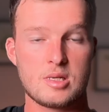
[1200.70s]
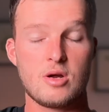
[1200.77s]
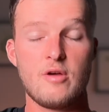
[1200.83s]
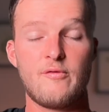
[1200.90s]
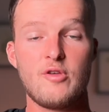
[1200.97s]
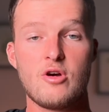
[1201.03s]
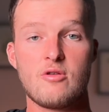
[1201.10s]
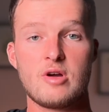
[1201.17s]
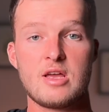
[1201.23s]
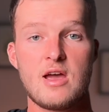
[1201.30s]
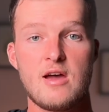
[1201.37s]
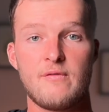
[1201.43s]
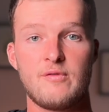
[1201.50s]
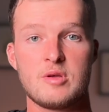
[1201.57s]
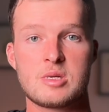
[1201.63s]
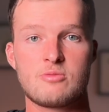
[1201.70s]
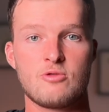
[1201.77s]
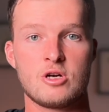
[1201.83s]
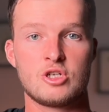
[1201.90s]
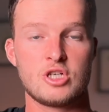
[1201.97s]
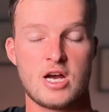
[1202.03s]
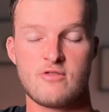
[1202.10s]
So if you already have this
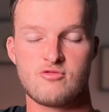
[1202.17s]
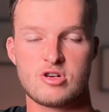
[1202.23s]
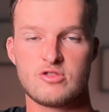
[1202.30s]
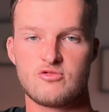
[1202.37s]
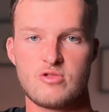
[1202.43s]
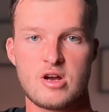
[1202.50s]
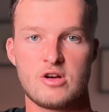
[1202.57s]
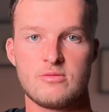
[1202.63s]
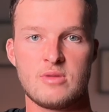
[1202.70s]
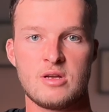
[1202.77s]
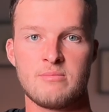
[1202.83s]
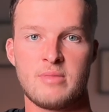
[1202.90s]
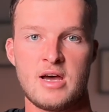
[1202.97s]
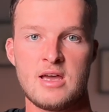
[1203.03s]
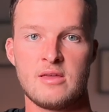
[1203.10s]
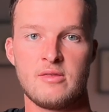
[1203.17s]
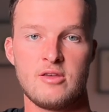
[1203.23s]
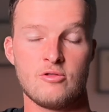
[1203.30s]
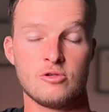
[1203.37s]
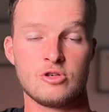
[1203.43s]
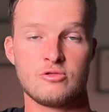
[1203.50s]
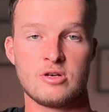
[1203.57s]
watch, I wouldn't recommend buying
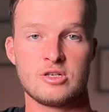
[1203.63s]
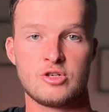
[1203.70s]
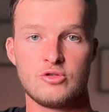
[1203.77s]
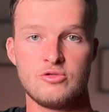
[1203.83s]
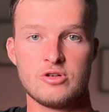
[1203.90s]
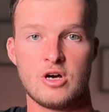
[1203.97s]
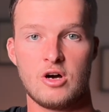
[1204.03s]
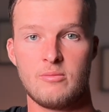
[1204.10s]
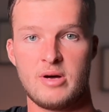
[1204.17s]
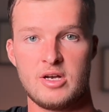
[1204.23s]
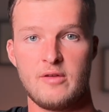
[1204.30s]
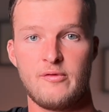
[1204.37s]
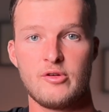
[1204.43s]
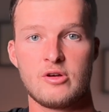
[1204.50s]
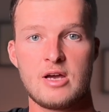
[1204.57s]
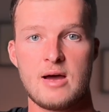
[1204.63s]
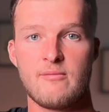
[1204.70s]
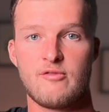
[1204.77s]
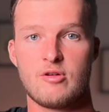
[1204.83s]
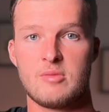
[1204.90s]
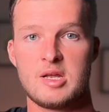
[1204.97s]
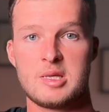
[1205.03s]
the Ultra 2 now, but if you
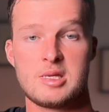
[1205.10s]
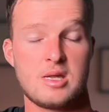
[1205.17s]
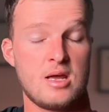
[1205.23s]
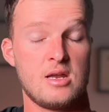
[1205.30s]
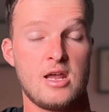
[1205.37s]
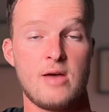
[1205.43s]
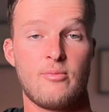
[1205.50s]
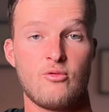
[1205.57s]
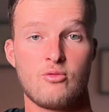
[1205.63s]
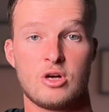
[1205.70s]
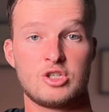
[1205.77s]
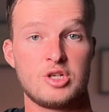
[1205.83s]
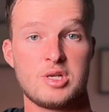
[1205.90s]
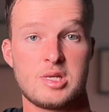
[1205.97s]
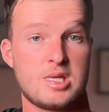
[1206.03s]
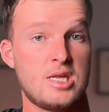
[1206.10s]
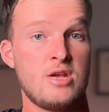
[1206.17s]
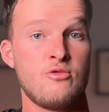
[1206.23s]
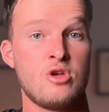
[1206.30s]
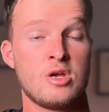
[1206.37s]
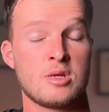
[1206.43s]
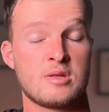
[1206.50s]
come from, let's say, an Apple Watch
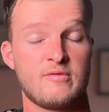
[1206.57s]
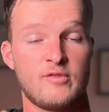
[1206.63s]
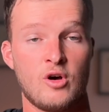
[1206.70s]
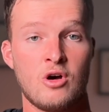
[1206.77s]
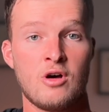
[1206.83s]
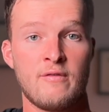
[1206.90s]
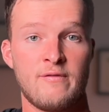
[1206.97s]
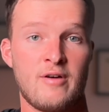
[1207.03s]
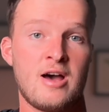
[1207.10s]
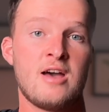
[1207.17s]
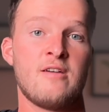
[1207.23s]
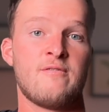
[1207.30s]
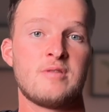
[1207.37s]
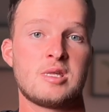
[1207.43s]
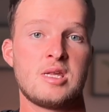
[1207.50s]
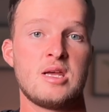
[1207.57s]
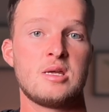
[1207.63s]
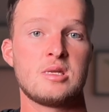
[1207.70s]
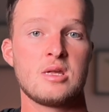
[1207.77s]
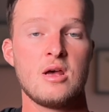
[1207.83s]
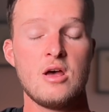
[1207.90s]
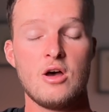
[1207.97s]
Series 4, 5,
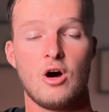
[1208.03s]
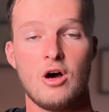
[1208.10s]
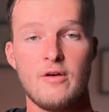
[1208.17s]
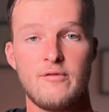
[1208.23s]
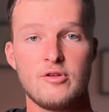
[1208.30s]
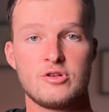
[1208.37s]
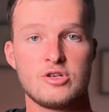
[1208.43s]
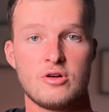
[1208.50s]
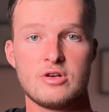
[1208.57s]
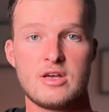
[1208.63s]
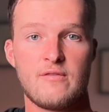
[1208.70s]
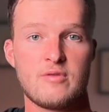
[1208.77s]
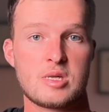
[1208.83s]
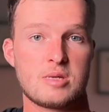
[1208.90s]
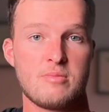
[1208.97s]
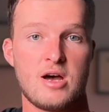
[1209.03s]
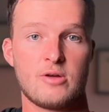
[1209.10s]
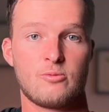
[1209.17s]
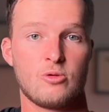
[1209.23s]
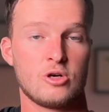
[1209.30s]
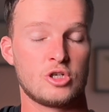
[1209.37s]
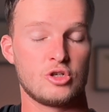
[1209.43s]
6, or if you don't have a
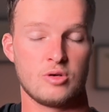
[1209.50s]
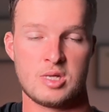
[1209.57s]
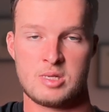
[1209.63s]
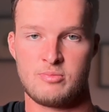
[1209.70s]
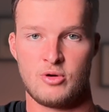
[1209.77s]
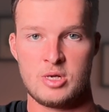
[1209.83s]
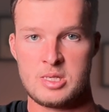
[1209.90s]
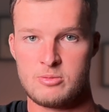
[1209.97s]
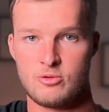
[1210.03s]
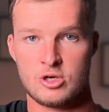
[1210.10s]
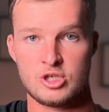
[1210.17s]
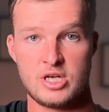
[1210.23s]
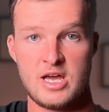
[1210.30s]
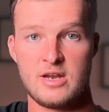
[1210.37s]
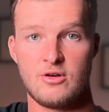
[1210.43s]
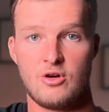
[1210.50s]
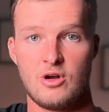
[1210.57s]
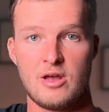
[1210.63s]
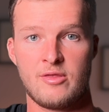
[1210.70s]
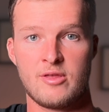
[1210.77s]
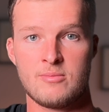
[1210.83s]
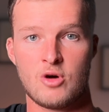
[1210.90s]
smartwatch or sports watch at
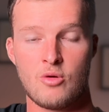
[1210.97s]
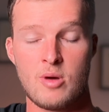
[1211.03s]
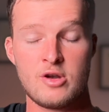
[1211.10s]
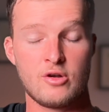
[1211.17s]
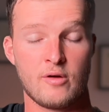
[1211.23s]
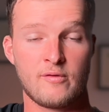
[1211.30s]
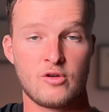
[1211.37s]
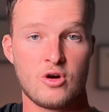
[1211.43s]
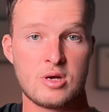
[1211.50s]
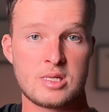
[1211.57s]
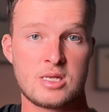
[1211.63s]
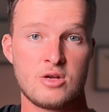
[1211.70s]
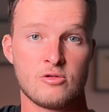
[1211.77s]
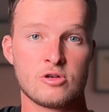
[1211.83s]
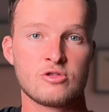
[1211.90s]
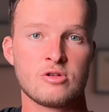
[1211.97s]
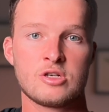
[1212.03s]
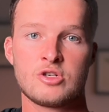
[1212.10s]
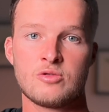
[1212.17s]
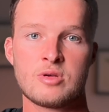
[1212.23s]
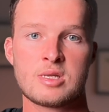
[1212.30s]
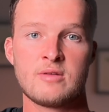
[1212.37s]
all at the moment, of course the Ultra
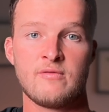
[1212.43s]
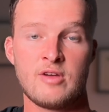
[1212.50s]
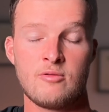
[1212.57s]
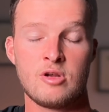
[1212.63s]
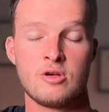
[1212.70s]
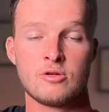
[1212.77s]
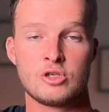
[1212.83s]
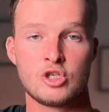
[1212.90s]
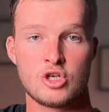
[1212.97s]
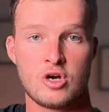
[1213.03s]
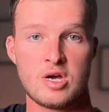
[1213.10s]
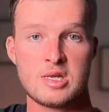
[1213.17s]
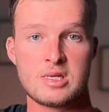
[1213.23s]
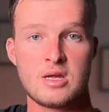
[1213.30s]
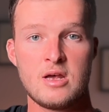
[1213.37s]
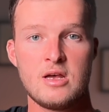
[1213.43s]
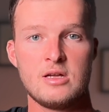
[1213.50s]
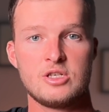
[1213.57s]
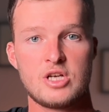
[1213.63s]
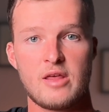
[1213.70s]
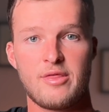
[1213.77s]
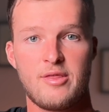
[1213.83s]
2 is a very good choice.
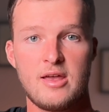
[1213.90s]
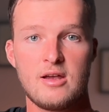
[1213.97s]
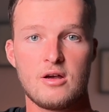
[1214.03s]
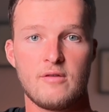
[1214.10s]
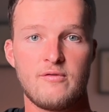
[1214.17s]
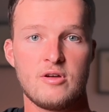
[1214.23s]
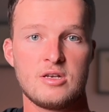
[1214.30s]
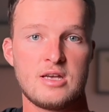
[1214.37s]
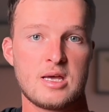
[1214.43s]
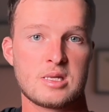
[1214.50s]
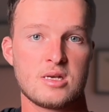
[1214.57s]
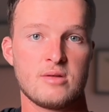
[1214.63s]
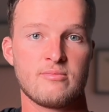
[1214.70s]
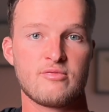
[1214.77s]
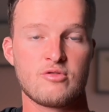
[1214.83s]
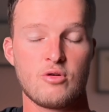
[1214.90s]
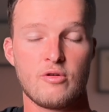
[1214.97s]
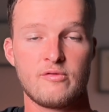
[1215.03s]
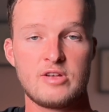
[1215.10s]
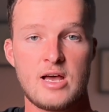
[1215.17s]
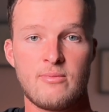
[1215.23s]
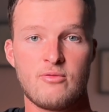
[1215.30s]
Just think of it as an
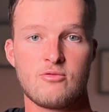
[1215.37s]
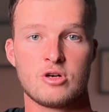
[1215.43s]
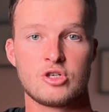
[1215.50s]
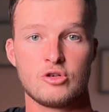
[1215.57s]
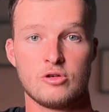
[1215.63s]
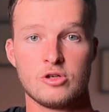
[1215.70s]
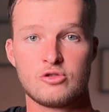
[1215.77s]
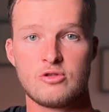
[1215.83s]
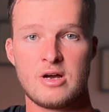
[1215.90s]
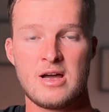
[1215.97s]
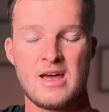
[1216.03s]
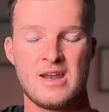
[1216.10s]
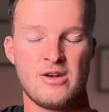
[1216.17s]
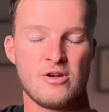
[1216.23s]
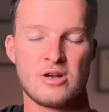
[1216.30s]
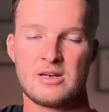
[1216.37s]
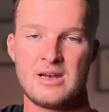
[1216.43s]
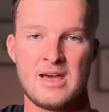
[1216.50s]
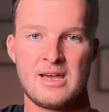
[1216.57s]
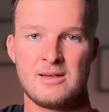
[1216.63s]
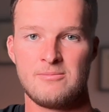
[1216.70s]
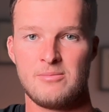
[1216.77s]
improved Apple Watch Ultra and not
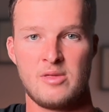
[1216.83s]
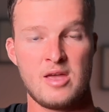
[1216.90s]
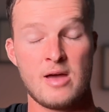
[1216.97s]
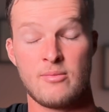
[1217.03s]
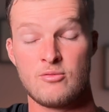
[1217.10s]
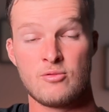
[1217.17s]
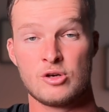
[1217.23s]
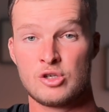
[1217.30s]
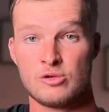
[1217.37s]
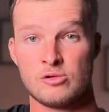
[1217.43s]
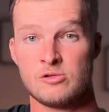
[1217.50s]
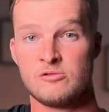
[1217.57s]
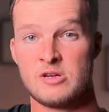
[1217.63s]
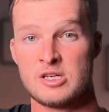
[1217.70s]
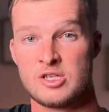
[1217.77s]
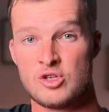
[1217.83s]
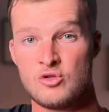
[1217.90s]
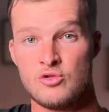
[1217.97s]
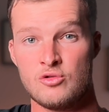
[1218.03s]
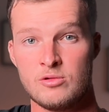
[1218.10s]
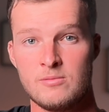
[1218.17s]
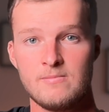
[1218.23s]
like the Apple Watch Ultra
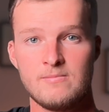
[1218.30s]
2.